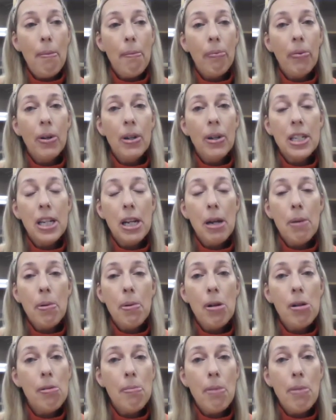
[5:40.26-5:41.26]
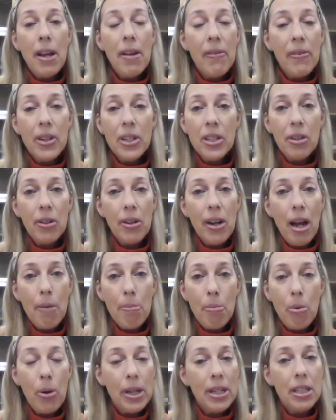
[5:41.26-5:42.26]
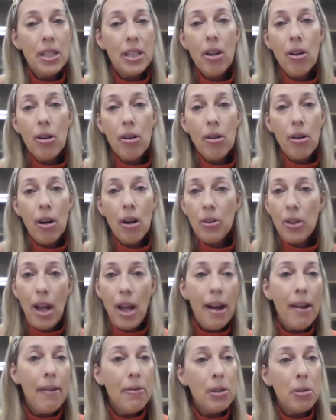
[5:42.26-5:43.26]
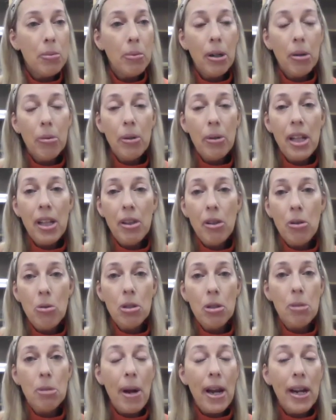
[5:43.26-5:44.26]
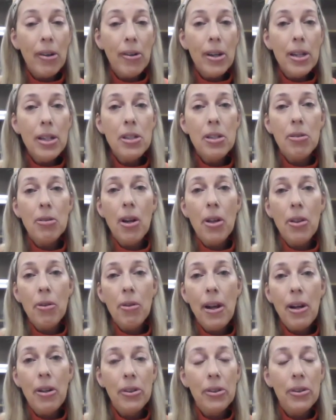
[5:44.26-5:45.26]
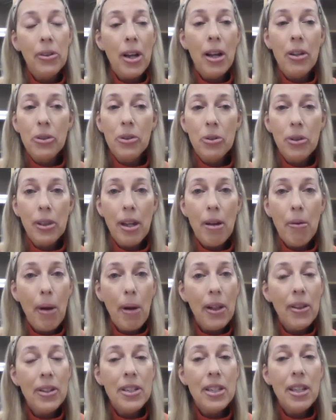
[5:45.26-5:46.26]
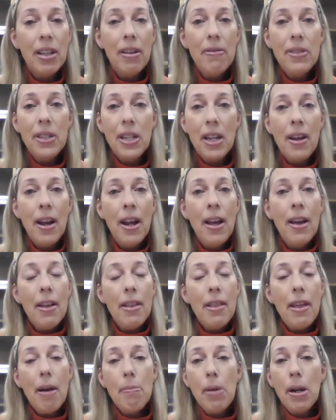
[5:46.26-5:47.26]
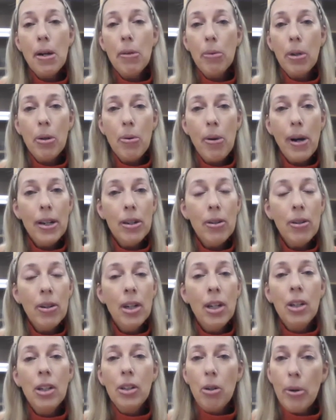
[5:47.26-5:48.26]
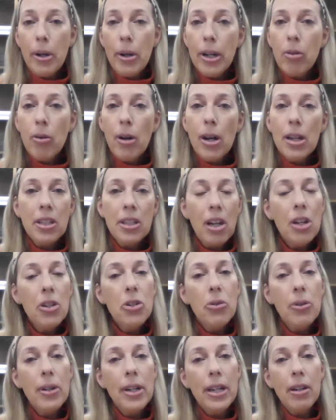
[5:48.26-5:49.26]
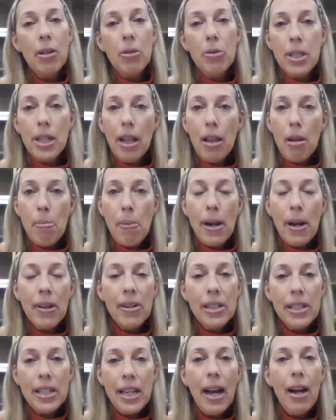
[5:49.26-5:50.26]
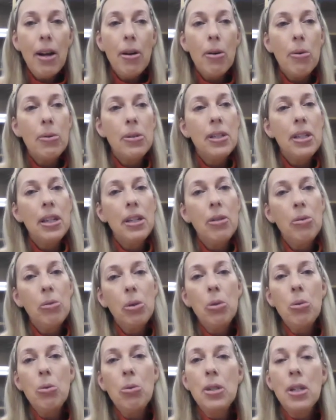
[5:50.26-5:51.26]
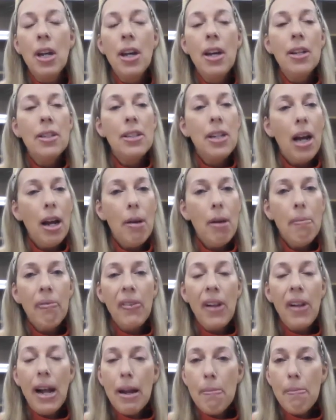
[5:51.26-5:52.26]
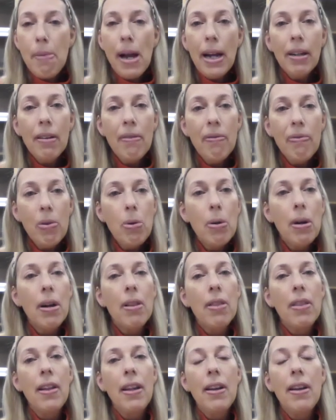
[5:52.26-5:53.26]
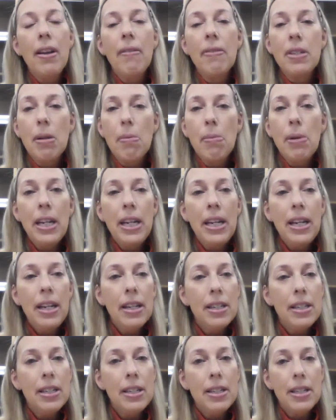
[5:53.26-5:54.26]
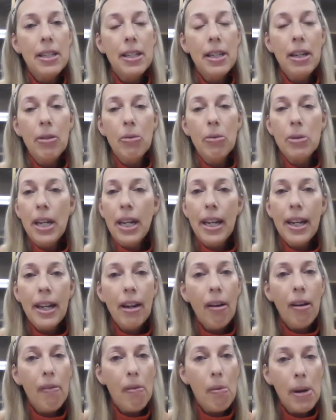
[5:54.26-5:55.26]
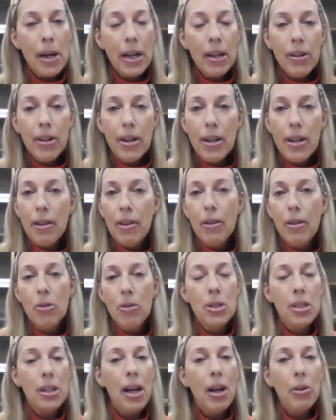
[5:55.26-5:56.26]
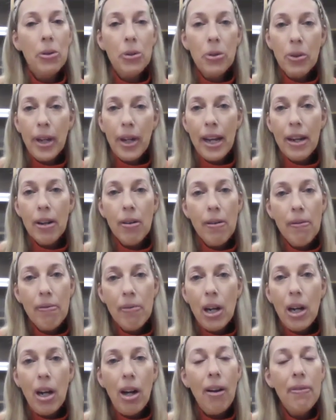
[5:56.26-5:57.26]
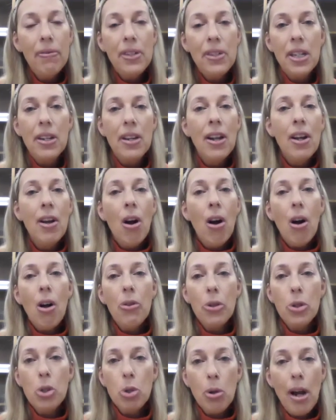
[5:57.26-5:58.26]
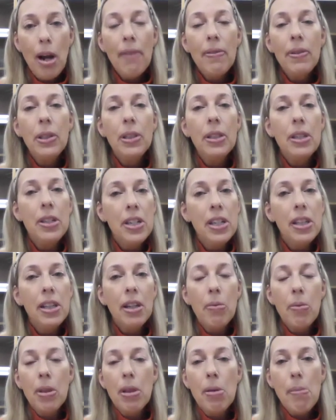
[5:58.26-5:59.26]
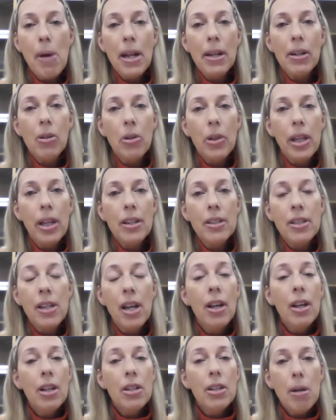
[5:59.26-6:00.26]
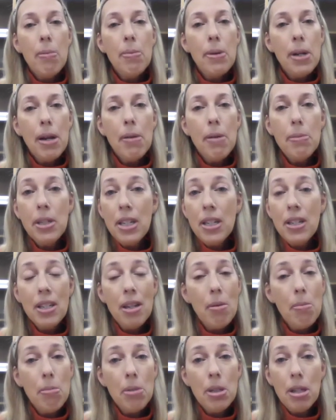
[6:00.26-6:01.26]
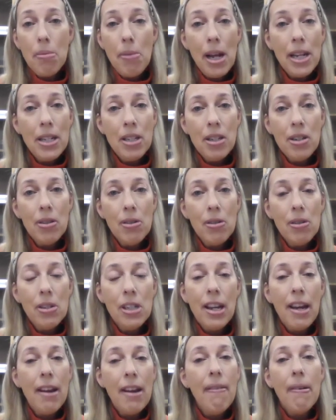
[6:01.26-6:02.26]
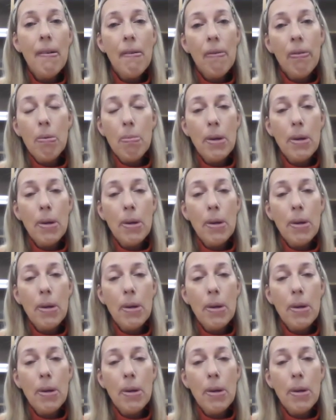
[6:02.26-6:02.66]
For example, many of us are at points in our lives where we lose parents or other elderly relatives, and that might require going across country to go sell a parent's house, and you lose time flying back and forth. And if somebody is, taking care of a parent and there's elder care involved and all the travel and dealing with the medical things, sometimes in some semesters and even for